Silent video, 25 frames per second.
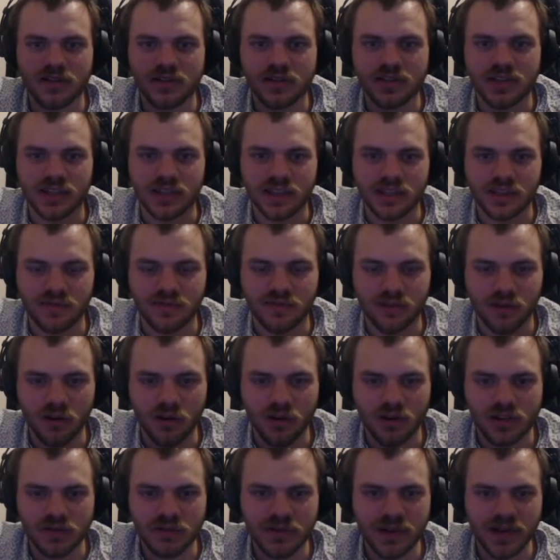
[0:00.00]
The
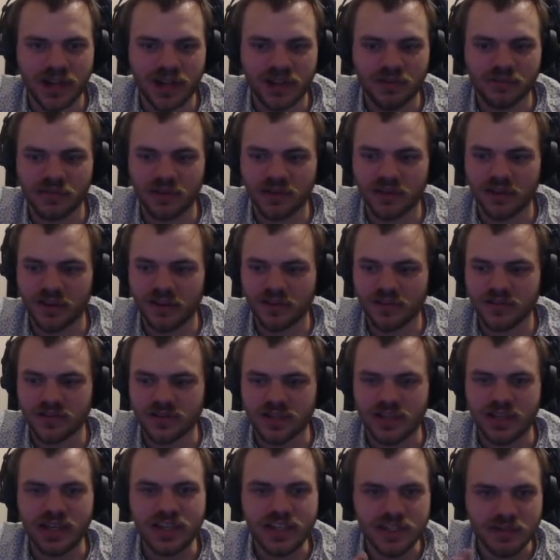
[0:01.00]
floor is made out of pillows.
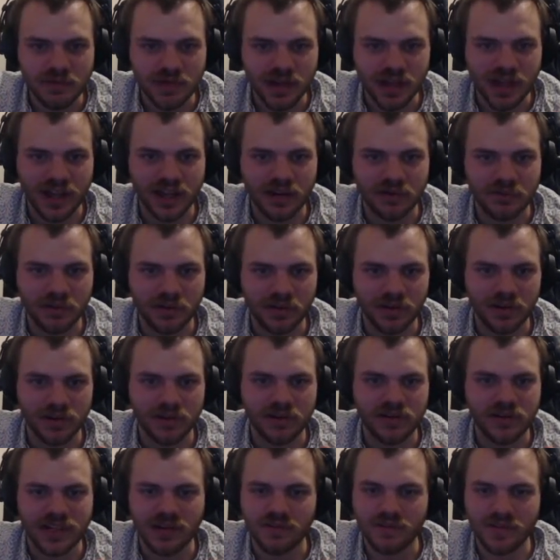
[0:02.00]
He's made out of
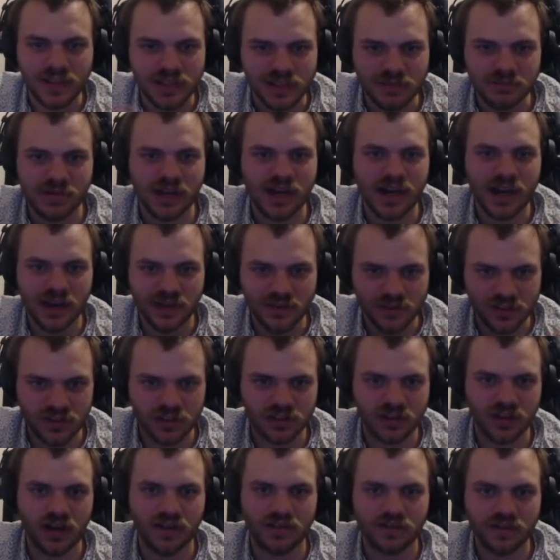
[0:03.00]
pillows. Everything's made out of
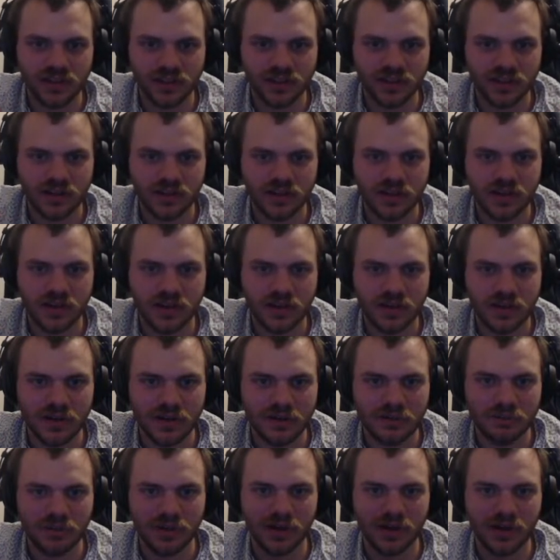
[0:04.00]
soft
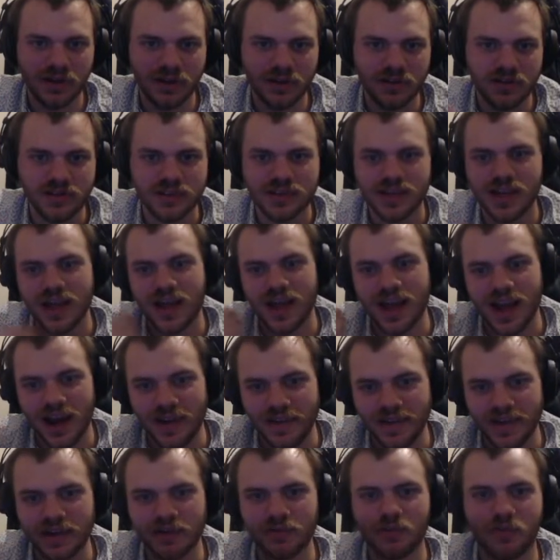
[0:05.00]
pillows. And
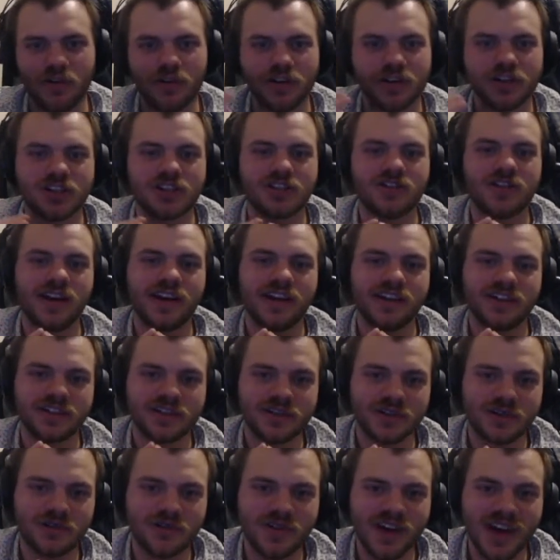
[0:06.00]
then he walks straight
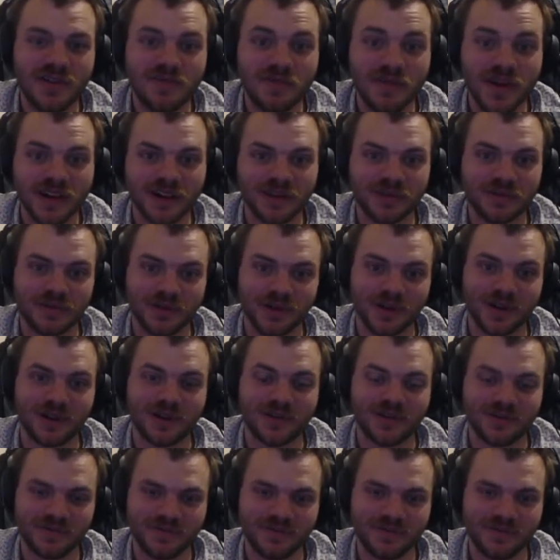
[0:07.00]
into a metal
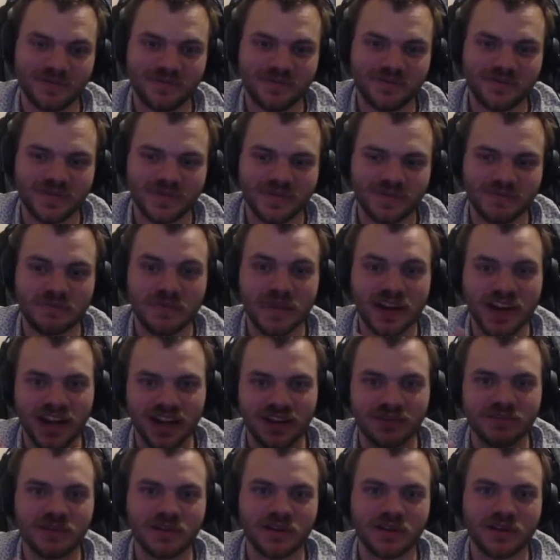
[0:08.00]
pole made out
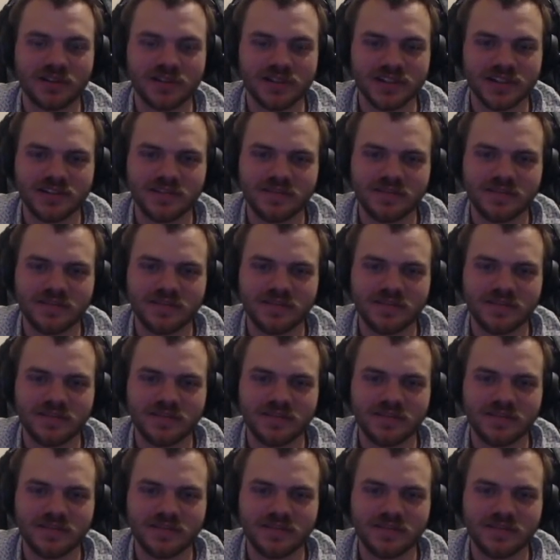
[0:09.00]
of pillows.